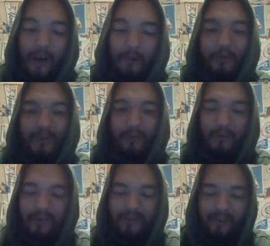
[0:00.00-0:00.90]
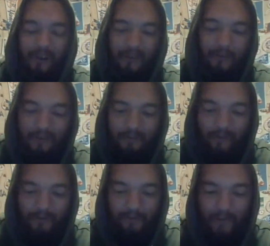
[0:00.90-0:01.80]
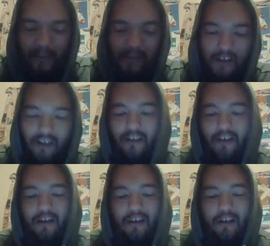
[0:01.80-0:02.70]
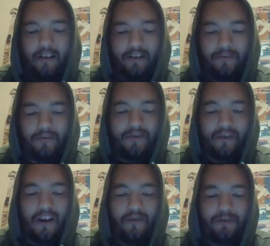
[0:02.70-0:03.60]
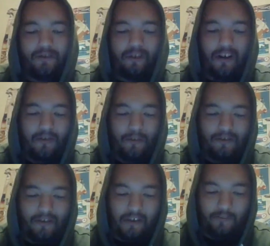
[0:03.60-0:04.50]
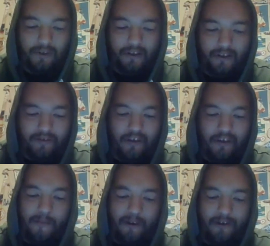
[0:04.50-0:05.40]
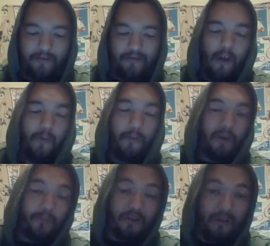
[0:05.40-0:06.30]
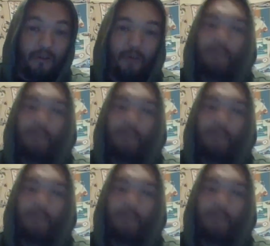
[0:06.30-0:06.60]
So we're gonna start off with the first match. I guess Scott wants to talk about the Young Bucks. And the Young Bucks opened up the show.